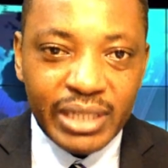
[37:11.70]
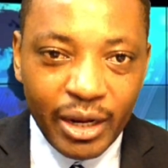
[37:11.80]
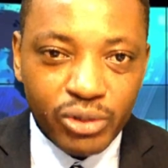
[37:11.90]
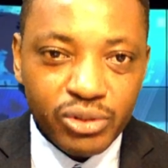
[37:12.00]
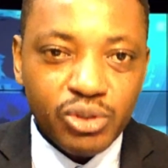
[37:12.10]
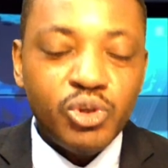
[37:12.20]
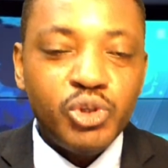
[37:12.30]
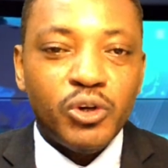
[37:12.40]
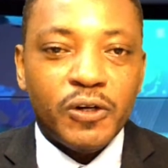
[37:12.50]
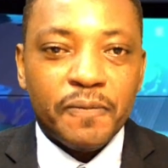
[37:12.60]
their
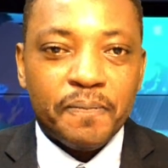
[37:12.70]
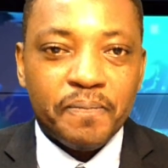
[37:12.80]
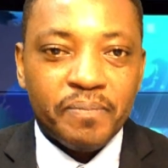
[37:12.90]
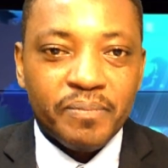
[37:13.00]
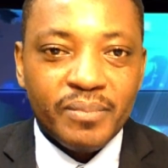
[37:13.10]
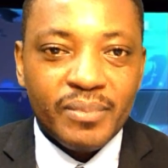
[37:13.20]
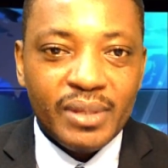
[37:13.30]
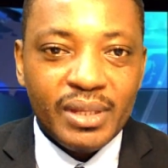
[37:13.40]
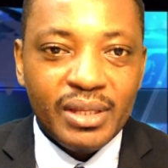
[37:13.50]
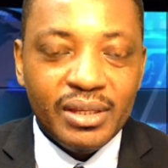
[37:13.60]
constitution
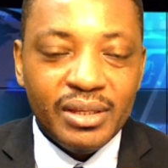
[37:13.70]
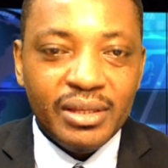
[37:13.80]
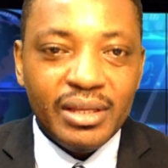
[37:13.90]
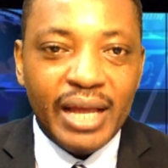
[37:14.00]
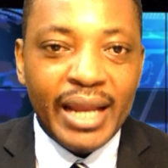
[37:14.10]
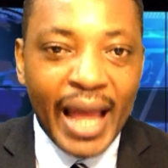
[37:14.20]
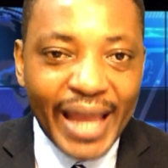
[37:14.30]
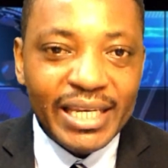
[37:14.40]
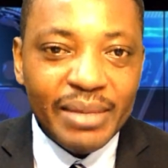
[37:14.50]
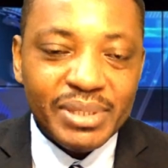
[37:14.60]
and
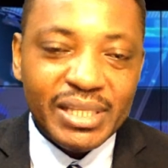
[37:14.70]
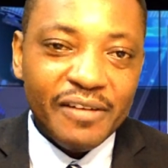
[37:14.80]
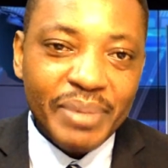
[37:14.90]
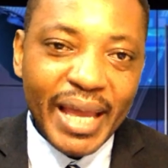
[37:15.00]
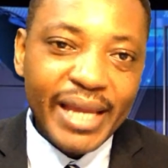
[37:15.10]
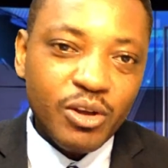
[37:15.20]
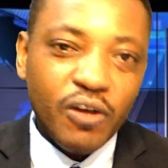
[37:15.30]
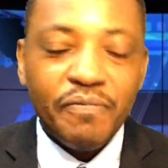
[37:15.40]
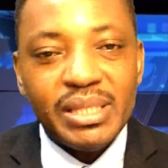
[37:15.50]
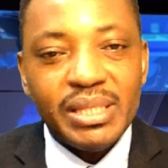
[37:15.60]
hide themselves behind
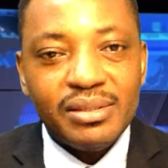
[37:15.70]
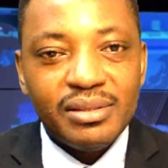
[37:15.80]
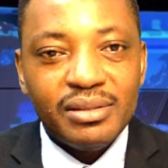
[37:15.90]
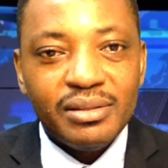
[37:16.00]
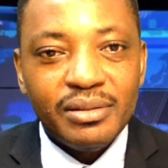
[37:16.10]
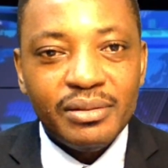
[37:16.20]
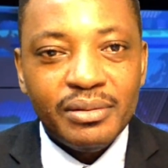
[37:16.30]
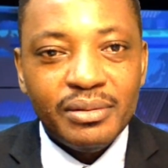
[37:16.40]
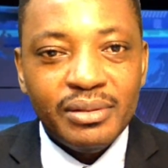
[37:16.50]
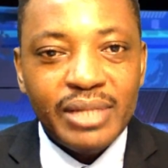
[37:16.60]
governments.
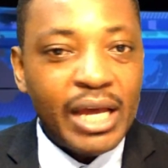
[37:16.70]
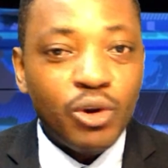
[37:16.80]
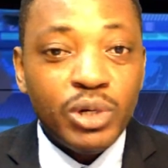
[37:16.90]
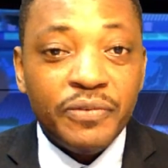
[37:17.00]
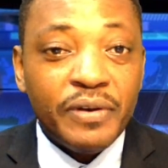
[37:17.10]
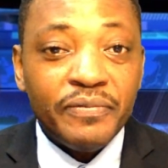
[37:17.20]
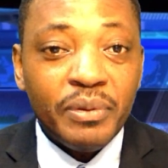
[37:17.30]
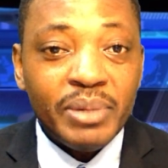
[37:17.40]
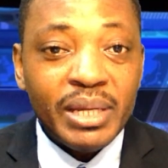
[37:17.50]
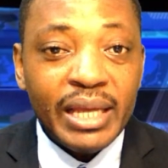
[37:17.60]
They are no different
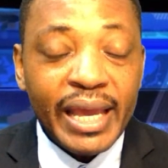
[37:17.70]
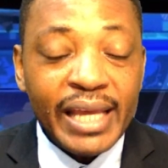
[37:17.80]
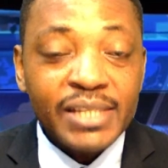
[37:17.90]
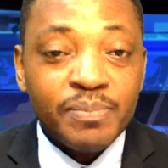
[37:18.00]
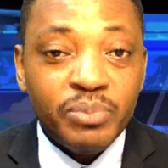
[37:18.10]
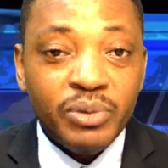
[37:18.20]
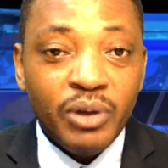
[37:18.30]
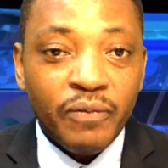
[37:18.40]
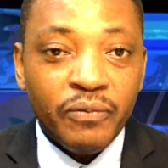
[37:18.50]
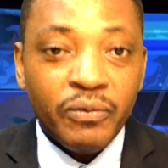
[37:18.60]
from the
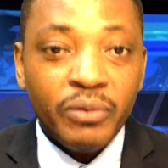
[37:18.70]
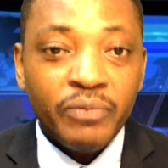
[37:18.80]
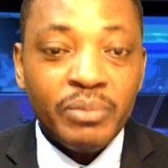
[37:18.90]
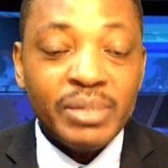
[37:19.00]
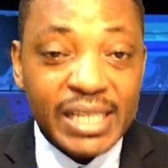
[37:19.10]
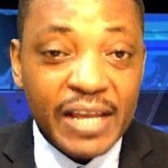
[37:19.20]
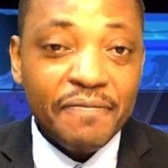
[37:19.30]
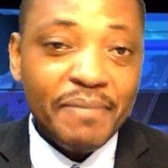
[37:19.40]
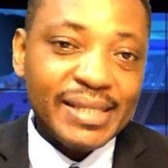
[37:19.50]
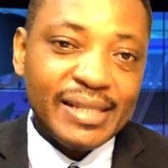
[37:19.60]

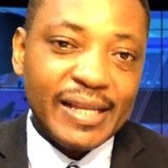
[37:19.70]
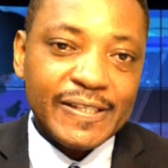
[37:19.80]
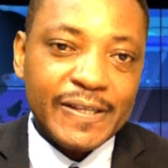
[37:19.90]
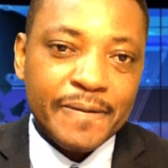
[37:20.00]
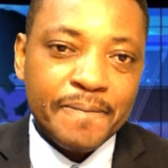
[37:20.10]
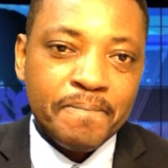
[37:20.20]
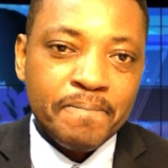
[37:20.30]
slave masters.